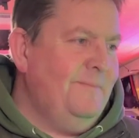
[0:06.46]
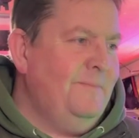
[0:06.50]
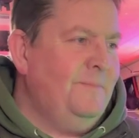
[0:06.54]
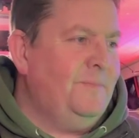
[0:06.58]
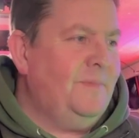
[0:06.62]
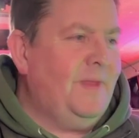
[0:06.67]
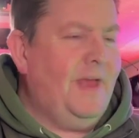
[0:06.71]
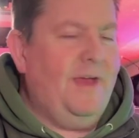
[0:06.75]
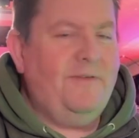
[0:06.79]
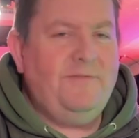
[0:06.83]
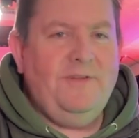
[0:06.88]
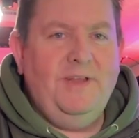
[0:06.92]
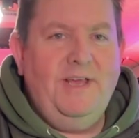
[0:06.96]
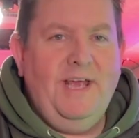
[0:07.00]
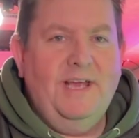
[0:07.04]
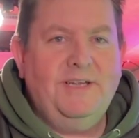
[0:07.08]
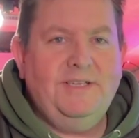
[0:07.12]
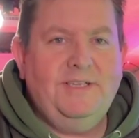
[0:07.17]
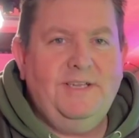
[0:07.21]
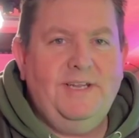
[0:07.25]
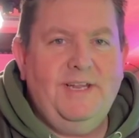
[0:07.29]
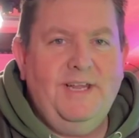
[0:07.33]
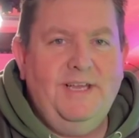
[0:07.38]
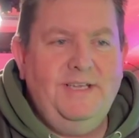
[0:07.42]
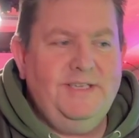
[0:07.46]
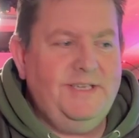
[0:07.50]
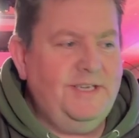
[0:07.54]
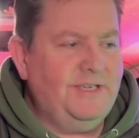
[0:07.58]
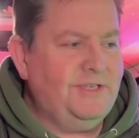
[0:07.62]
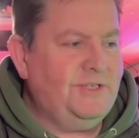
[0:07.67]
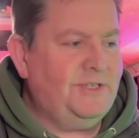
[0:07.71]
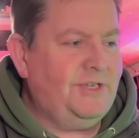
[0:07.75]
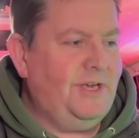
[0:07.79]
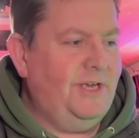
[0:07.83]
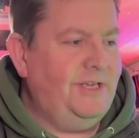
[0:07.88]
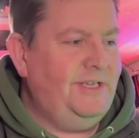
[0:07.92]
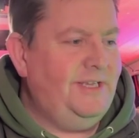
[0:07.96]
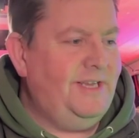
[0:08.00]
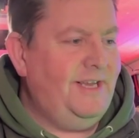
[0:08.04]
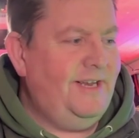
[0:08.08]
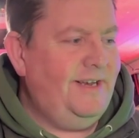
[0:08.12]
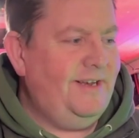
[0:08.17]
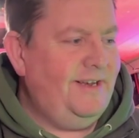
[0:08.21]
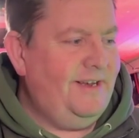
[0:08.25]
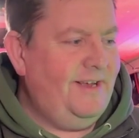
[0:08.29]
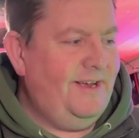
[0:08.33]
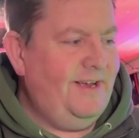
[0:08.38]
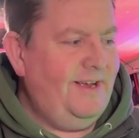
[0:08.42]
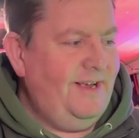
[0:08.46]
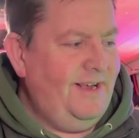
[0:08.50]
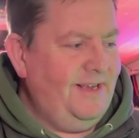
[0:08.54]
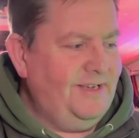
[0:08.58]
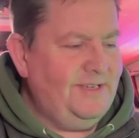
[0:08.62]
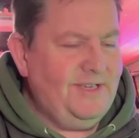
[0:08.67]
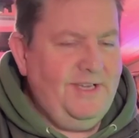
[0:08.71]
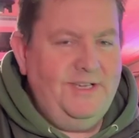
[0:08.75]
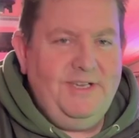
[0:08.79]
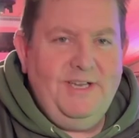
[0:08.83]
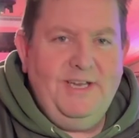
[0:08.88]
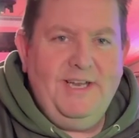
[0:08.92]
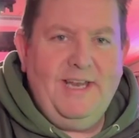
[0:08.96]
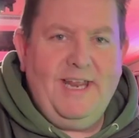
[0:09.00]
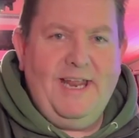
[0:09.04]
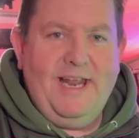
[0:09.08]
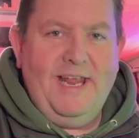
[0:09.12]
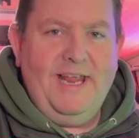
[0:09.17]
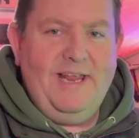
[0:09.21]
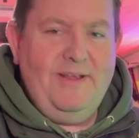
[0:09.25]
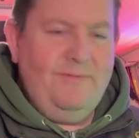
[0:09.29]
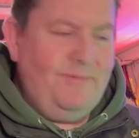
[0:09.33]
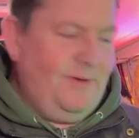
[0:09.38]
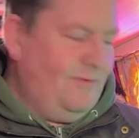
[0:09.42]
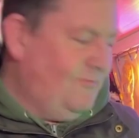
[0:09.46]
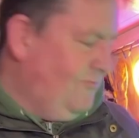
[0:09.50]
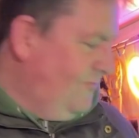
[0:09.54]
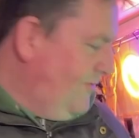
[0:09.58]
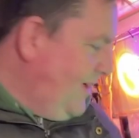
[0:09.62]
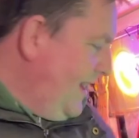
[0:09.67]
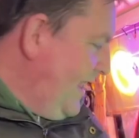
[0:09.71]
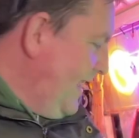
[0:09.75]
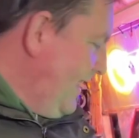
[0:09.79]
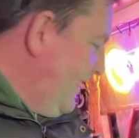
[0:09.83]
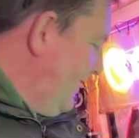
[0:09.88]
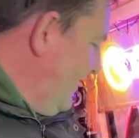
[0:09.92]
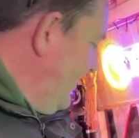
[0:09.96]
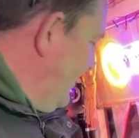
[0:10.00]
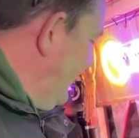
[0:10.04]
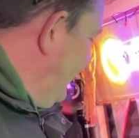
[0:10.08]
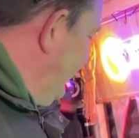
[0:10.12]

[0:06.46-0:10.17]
After yesterday's exciting day with Rick,